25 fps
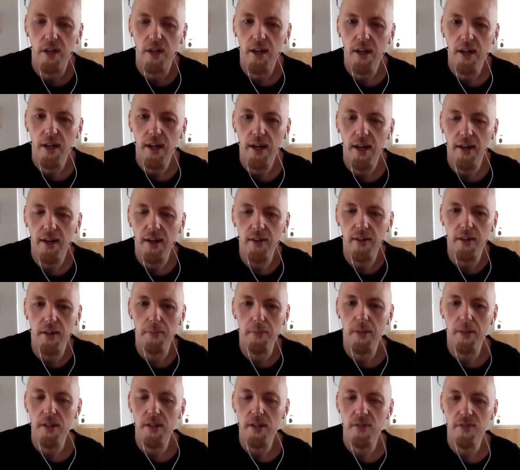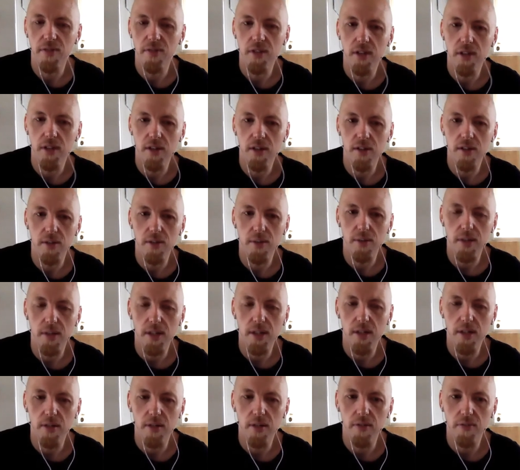Uh, I got a bunch of videos that we
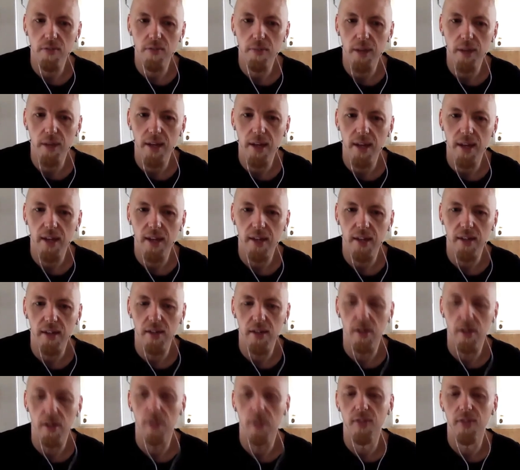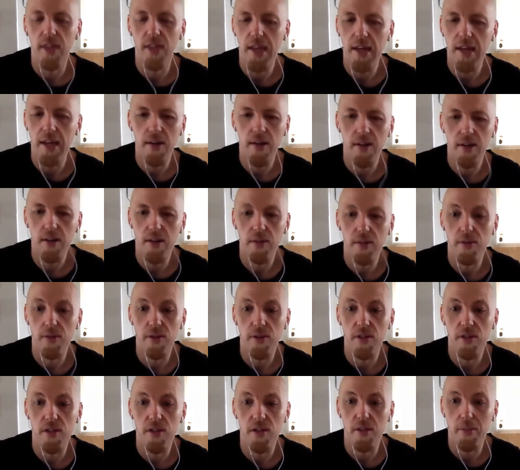did of playing over there, and it was
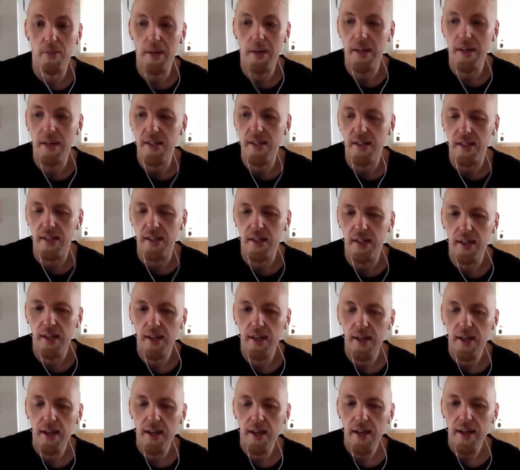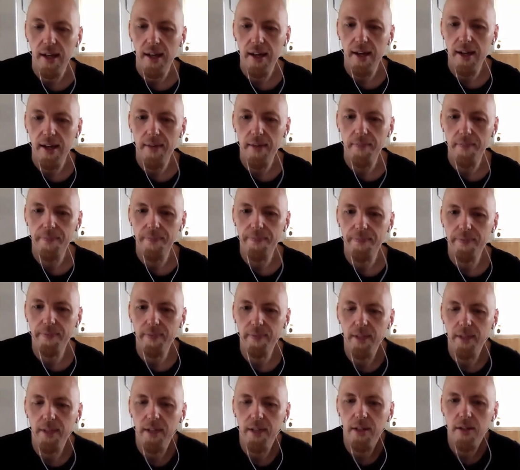just amazing. Um,
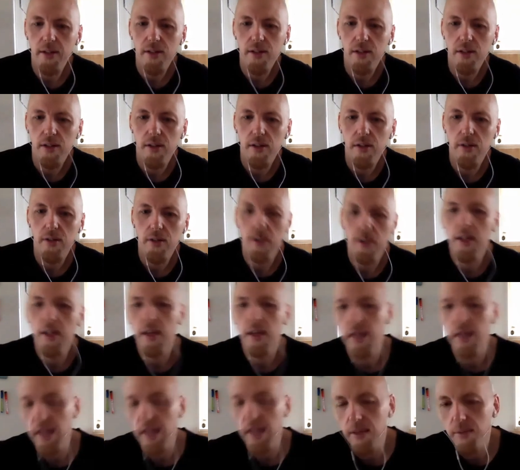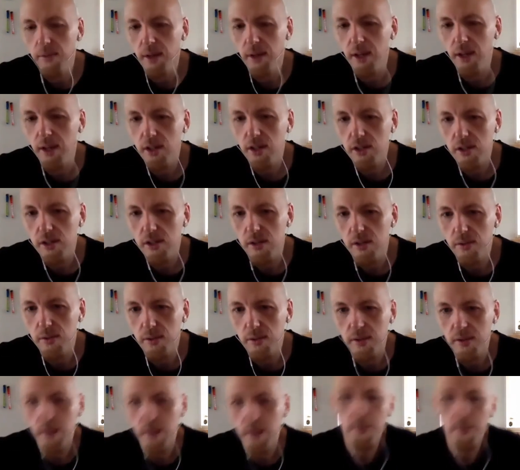you know, so you can keep relationships
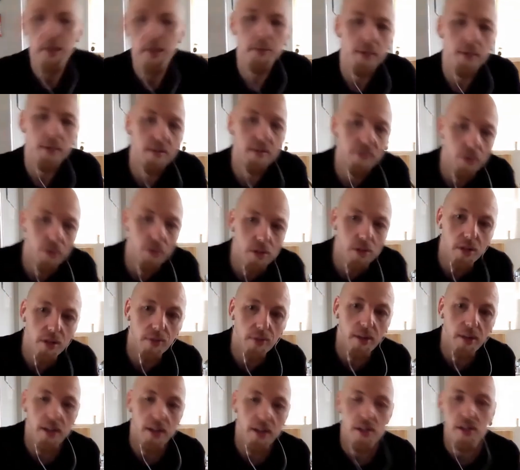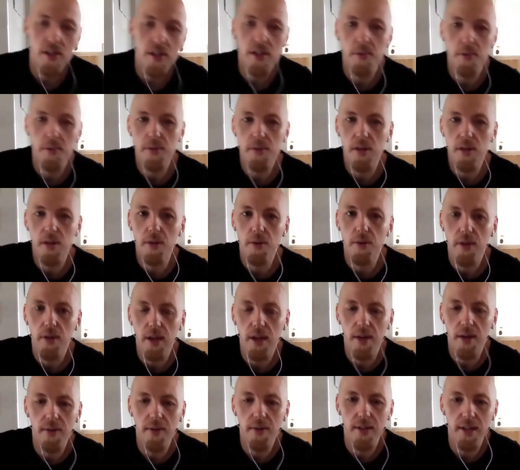with some people. Unfortunately, relationships don't work
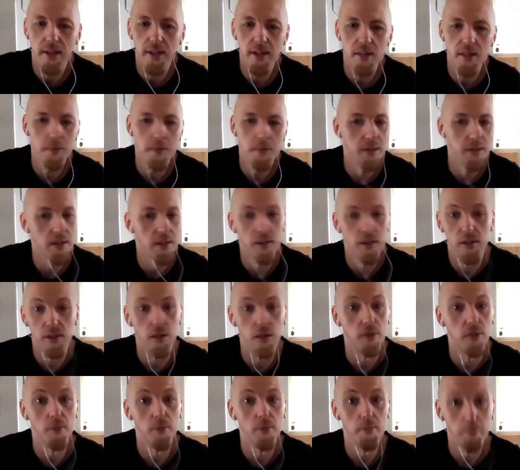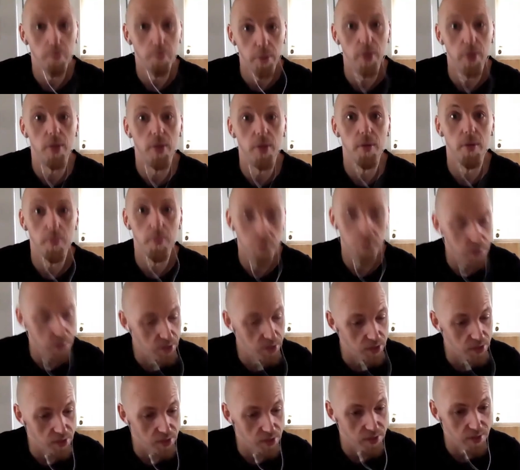out with others, but don't burn
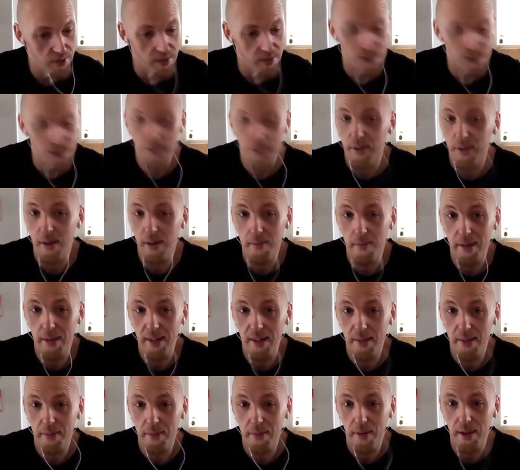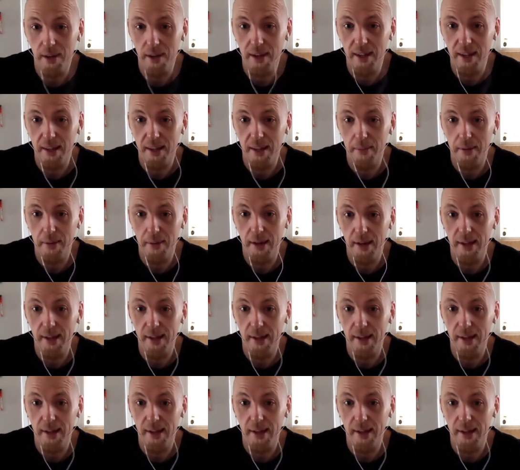bridges because it'll come back to bite you in the butt.